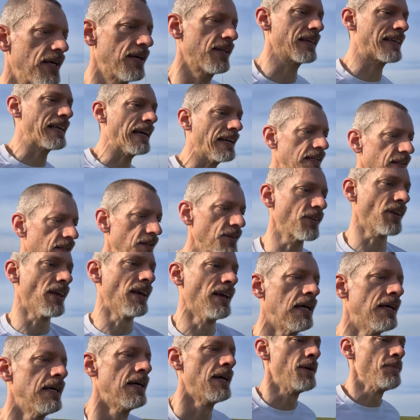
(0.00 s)
the cadence.
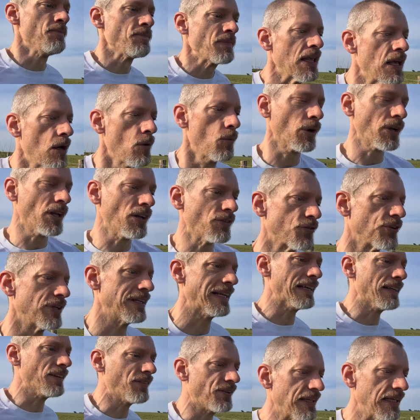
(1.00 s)

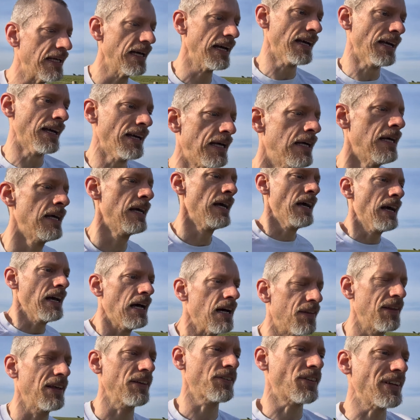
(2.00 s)
180. And
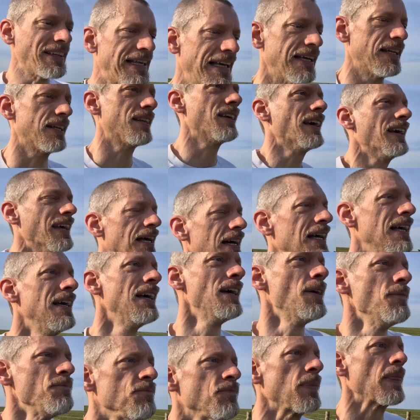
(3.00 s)
that's to get
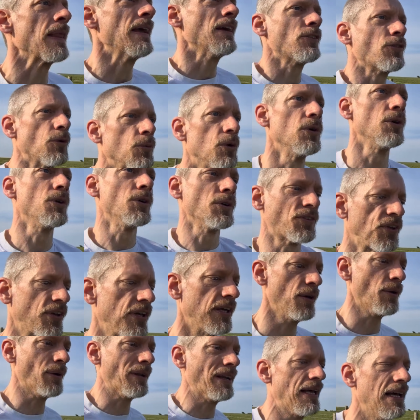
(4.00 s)
towards
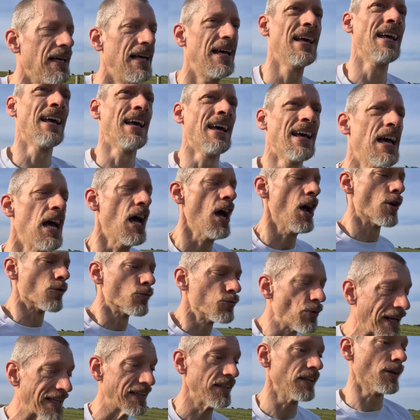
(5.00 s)
a
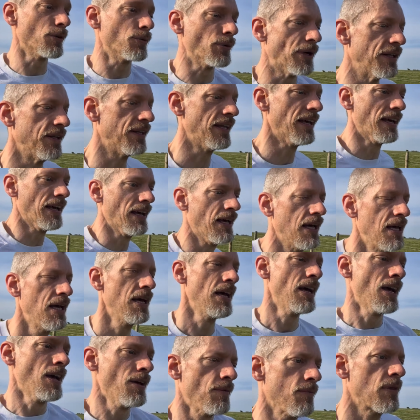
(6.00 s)
regular run
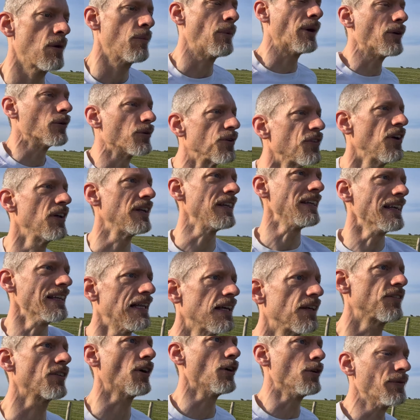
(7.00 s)
where you're turning your
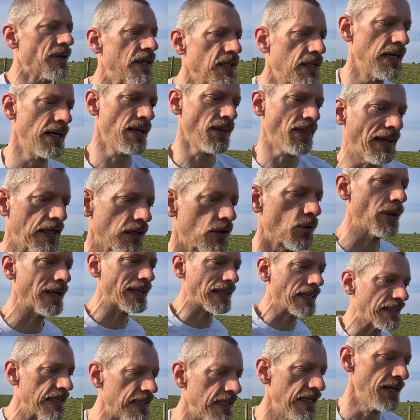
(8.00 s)
legs over that
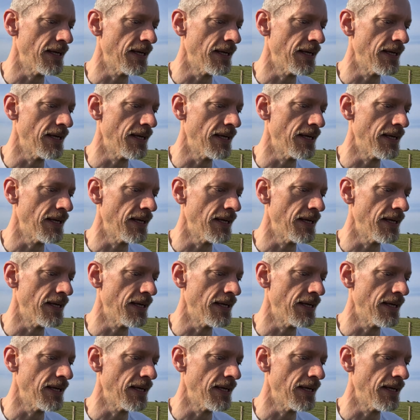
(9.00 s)
quickly.